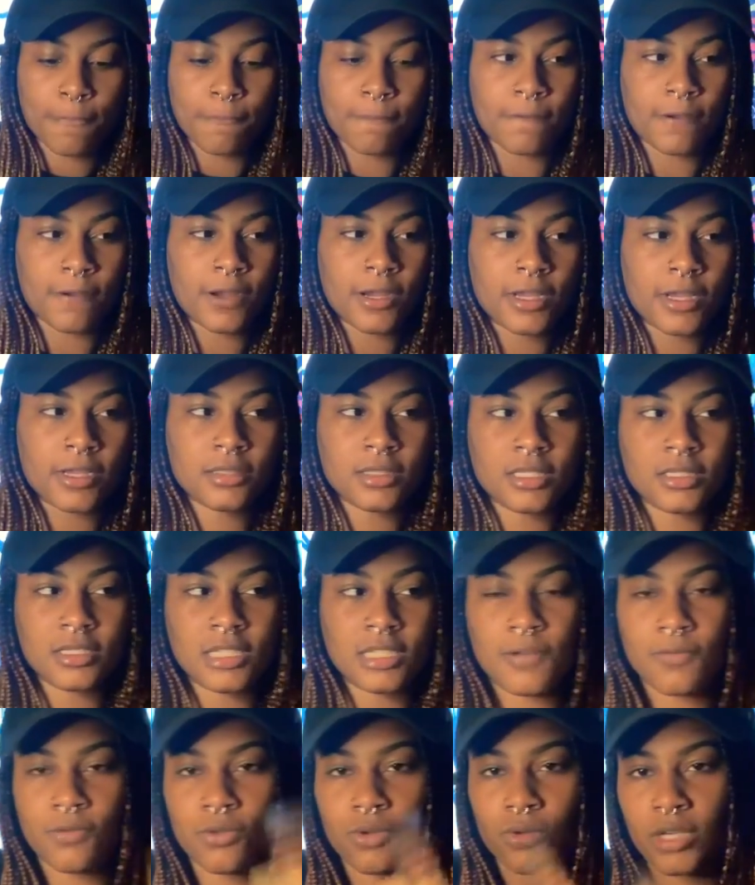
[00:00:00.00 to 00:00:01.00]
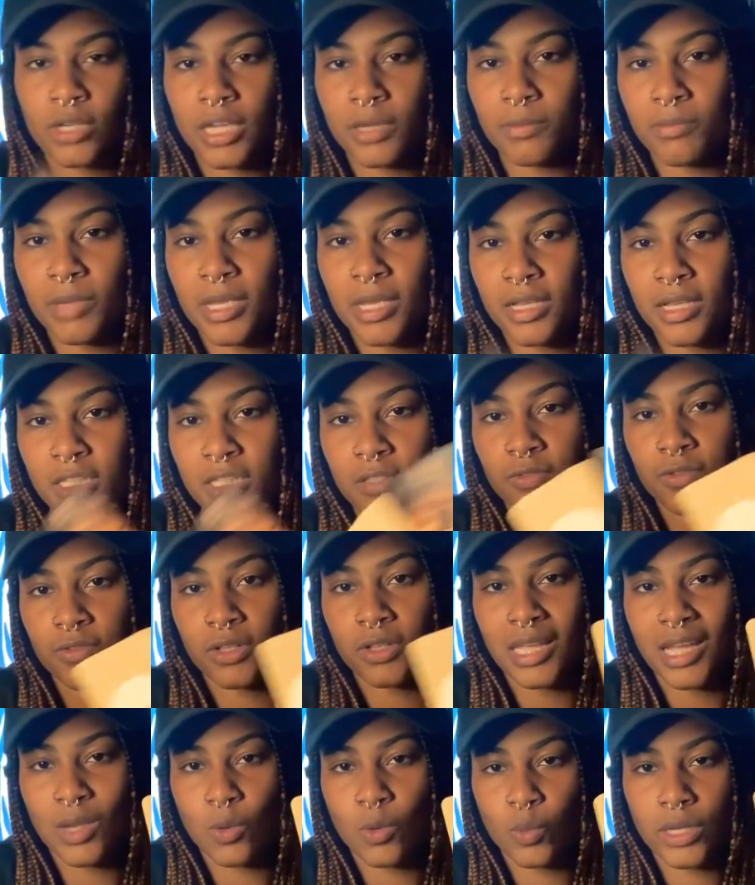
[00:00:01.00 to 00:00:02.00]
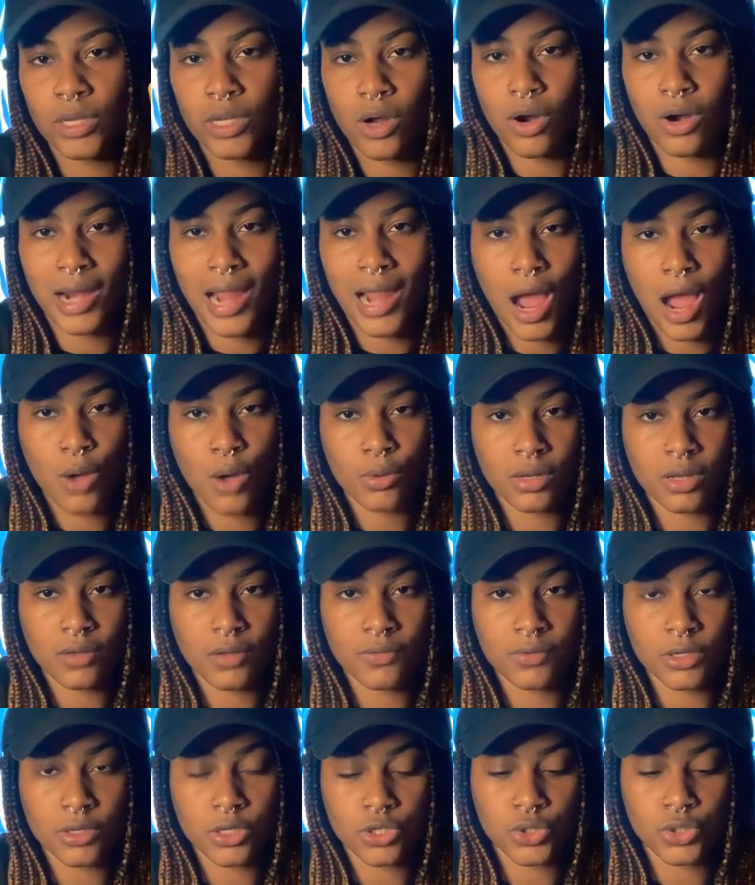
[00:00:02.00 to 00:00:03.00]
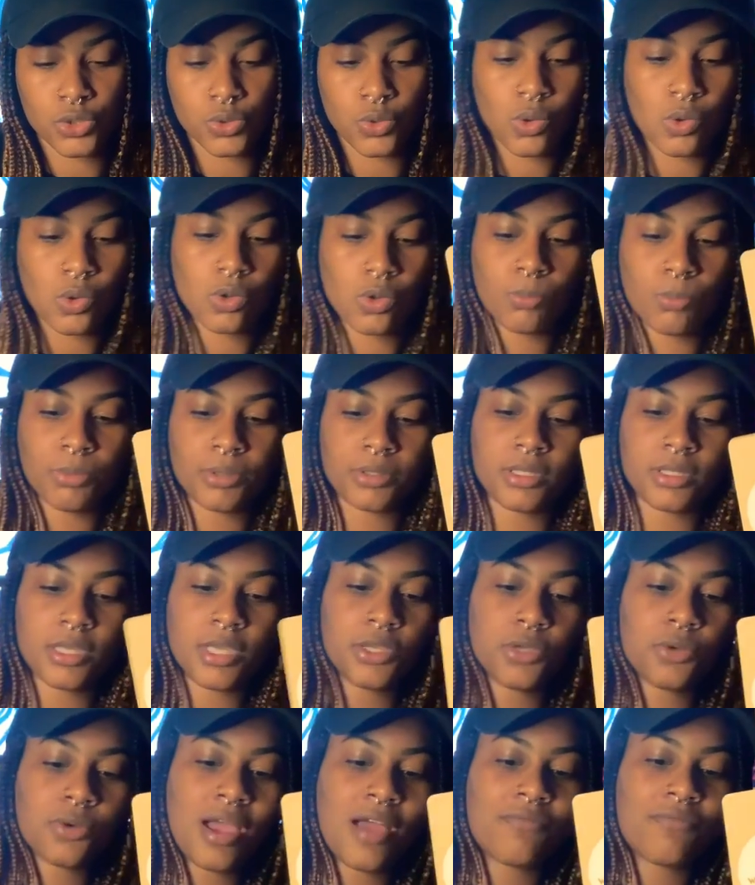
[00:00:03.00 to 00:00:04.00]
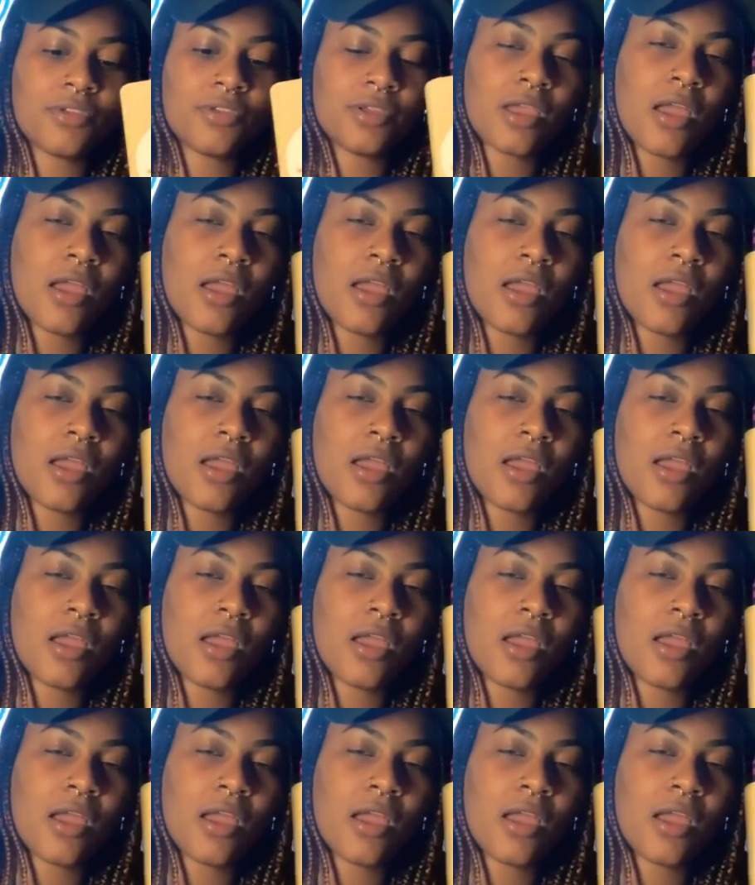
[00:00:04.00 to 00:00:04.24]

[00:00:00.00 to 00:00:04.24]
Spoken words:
All right, the Devil can make us feel like we are out of control. But then you have the